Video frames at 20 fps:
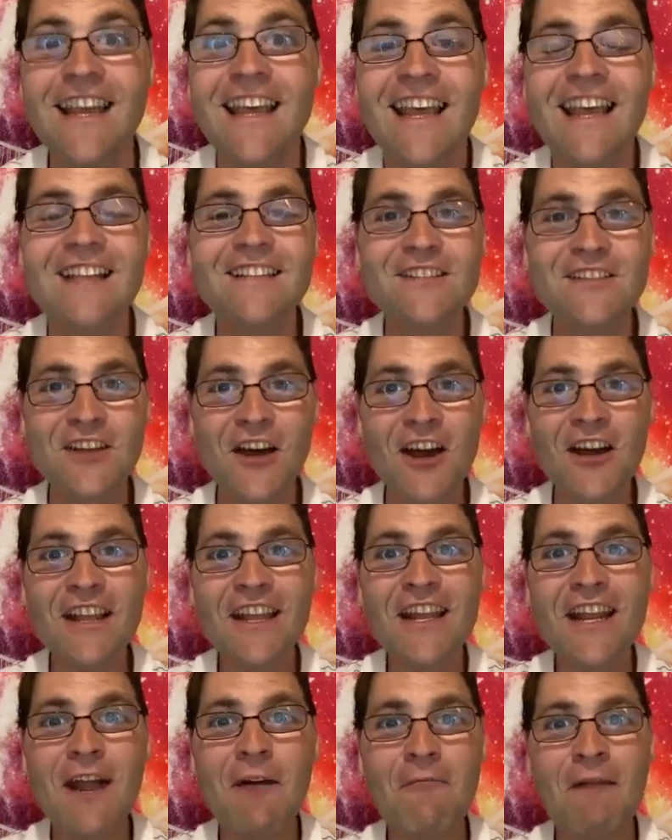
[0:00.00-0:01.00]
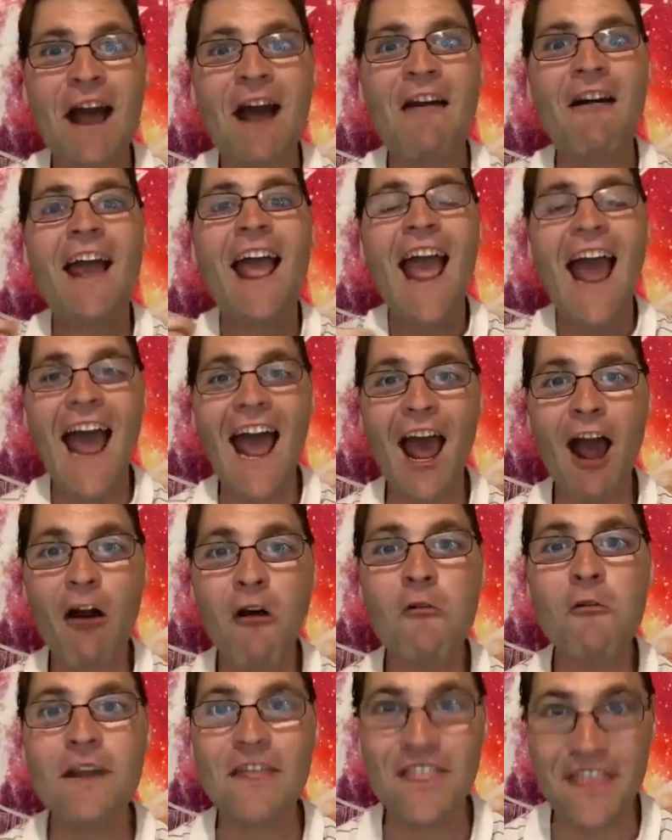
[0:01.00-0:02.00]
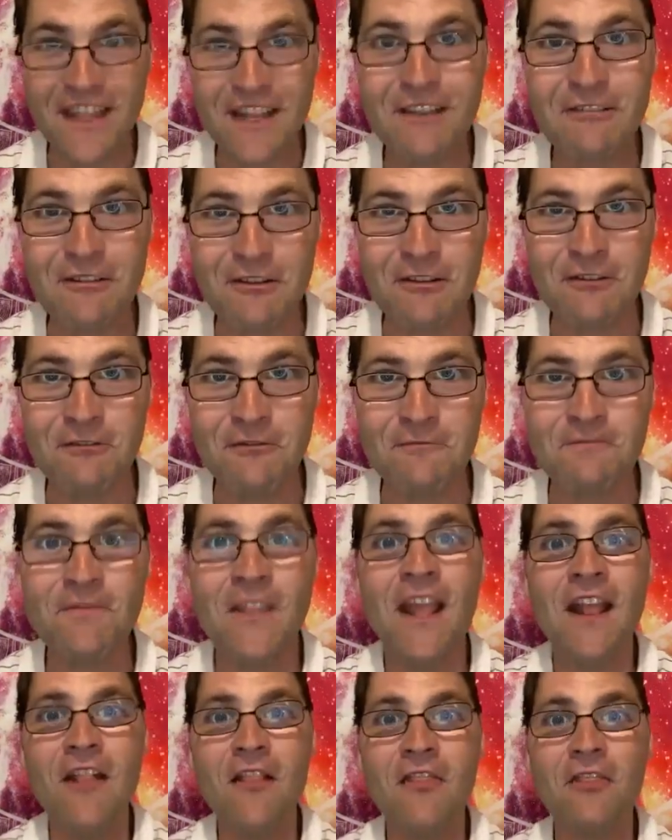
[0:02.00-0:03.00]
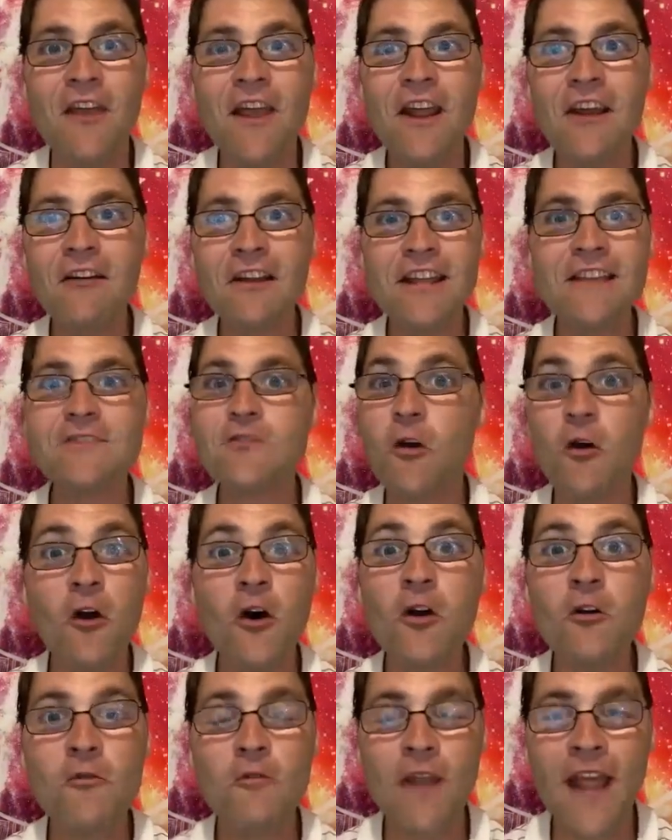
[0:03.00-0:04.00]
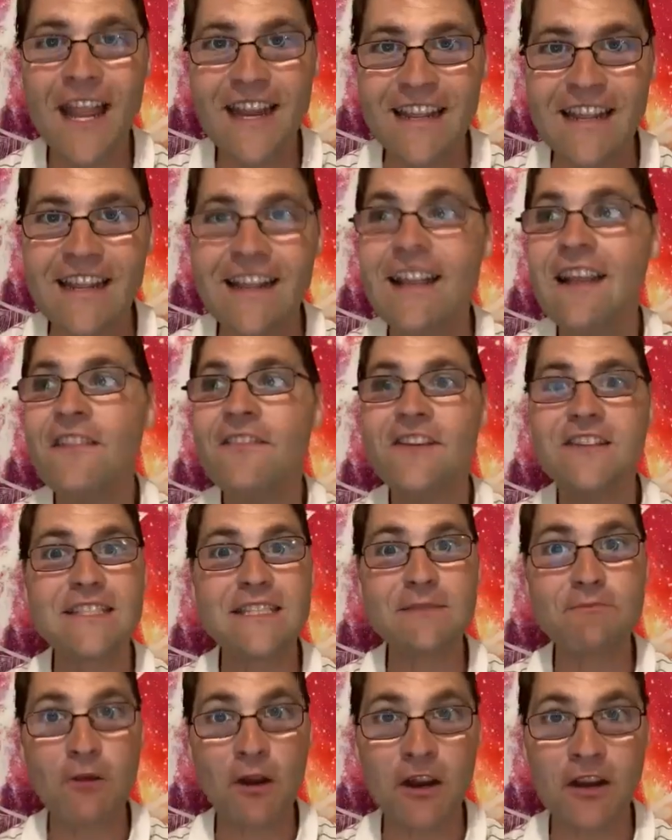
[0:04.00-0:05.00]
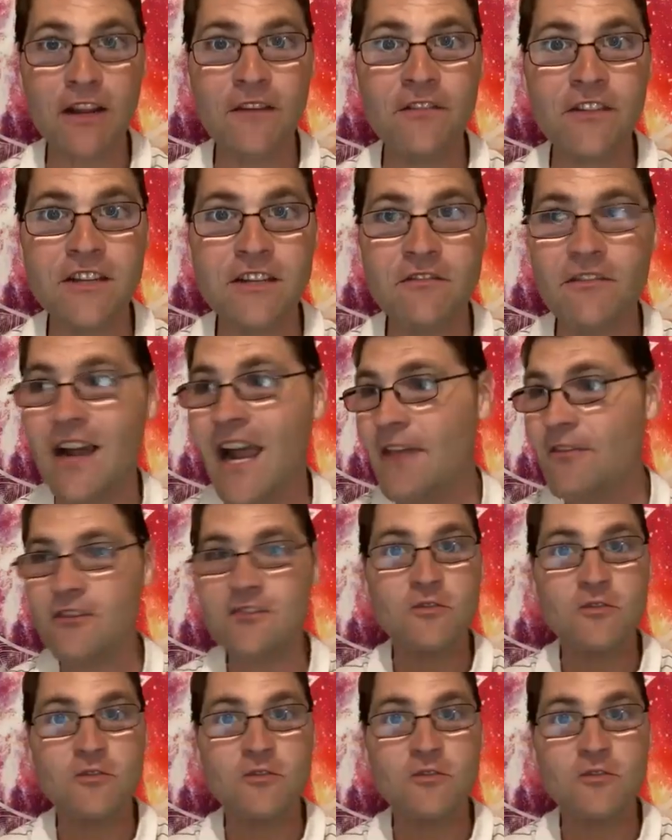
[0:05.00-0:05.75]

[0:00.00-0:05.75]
It's talking about how within you there is already the spark of the divine.